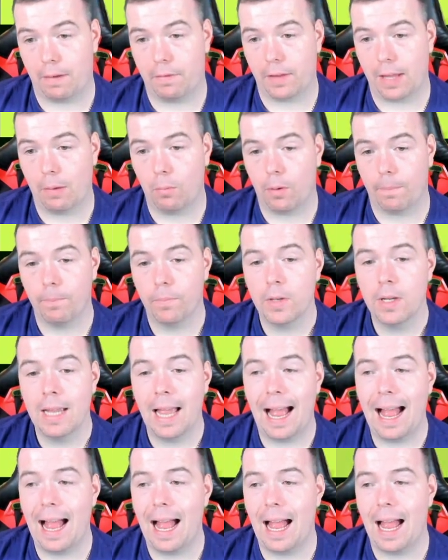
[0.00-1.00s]
for that one.
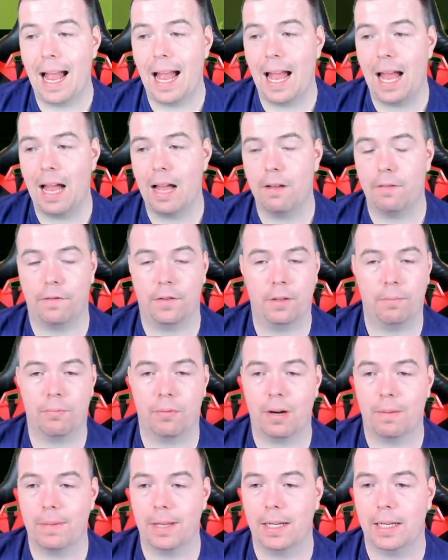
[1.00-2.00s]
And for the
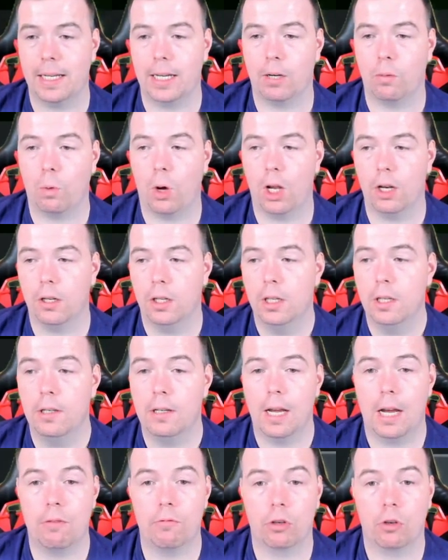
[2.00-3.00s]
Premier League one,
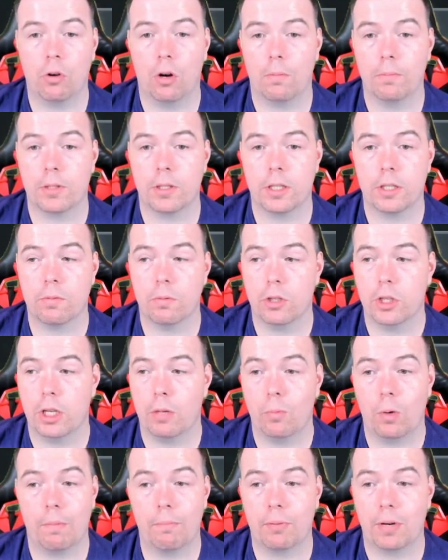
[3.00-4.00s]
requirements for this one, you
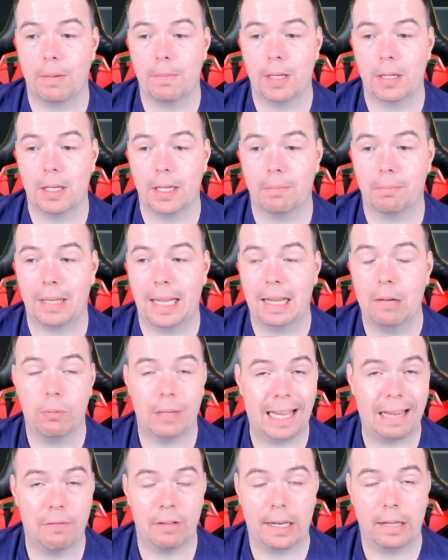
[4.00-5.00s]
need one Premier League player. We
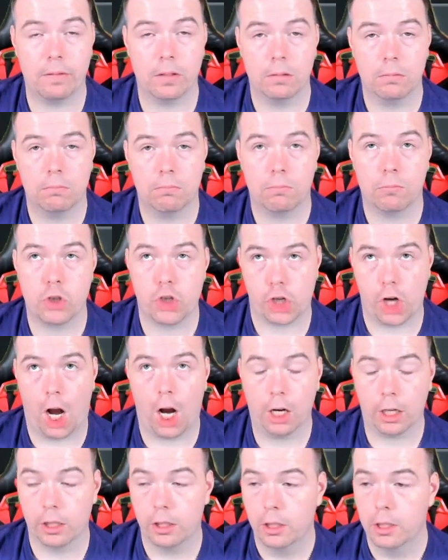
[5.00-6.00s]
have 11.
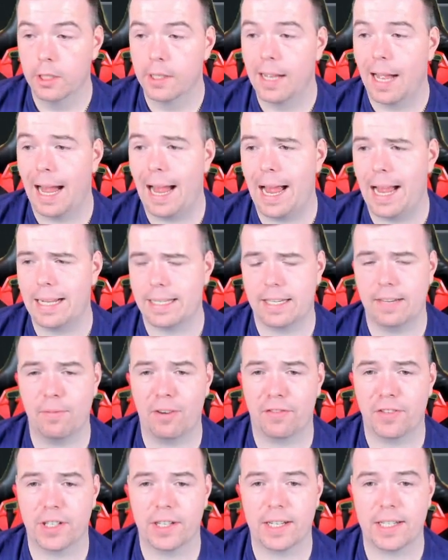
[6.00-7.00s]
Shock. Team
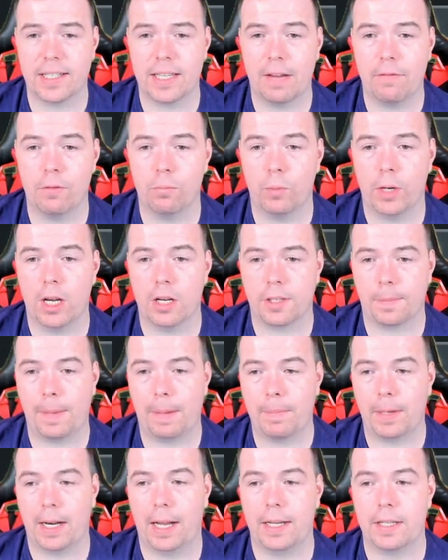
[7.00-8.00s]
Reverend 87. We are
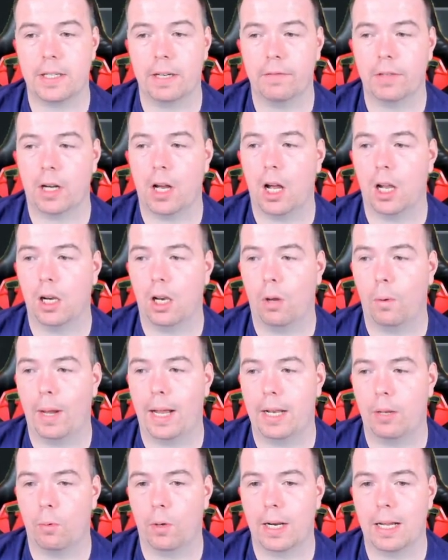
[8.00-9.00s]
SmackDown 87. Can't lower
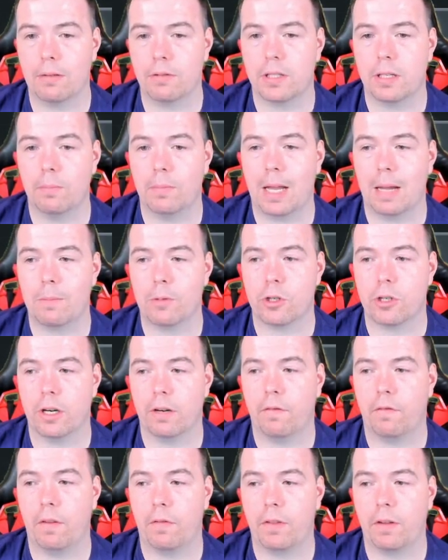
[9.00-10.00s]
anyone else. Team Chemistry
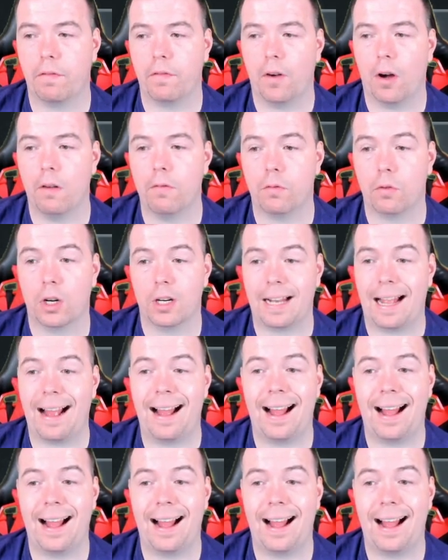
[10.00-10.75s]
of 55. We're on